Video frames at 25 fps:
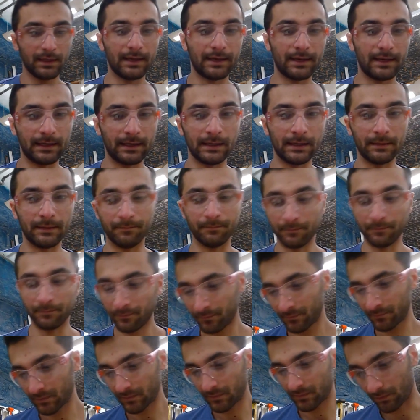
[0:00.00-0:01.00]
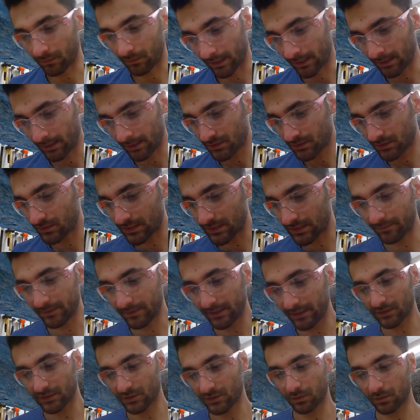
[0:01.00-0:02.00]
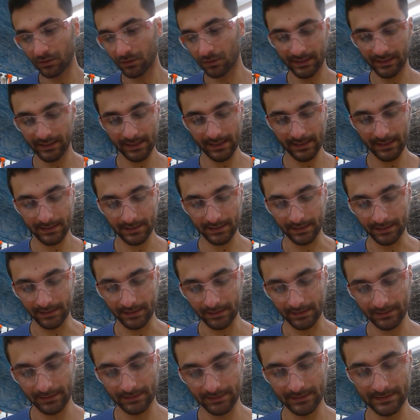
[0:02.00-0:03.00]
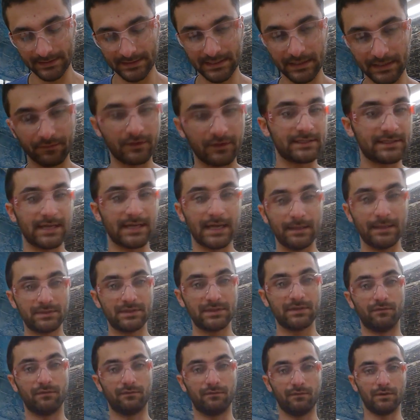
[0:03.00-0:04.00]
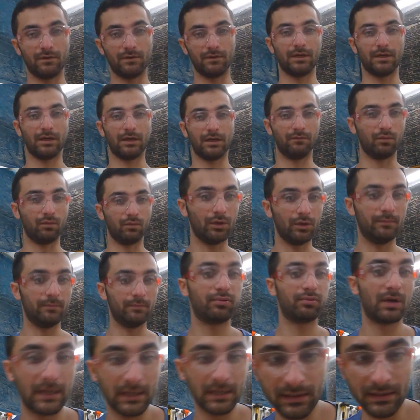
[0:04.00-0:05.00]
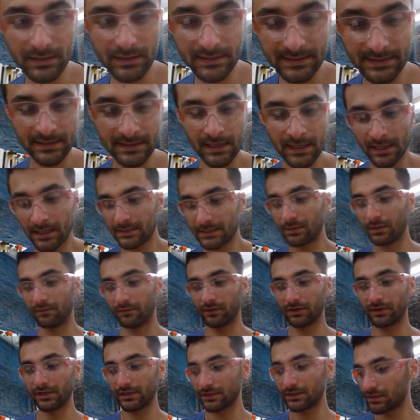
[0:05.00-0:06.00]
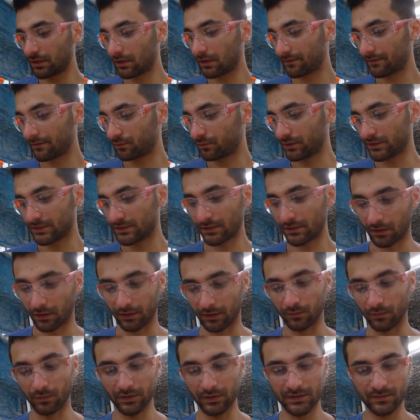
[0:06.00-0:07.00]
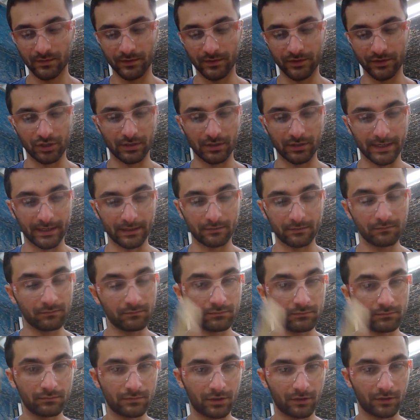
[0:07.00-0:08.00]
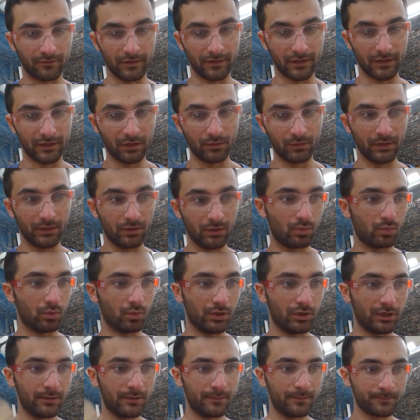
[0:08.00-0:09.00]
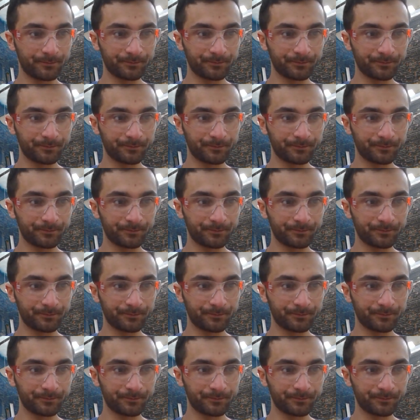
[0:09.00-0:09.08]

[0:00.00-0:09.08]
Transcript: Okay, so something else we'll look at is different types of wood products. So we've looked at softwoods and hardwoods, which are like, they're very real wood.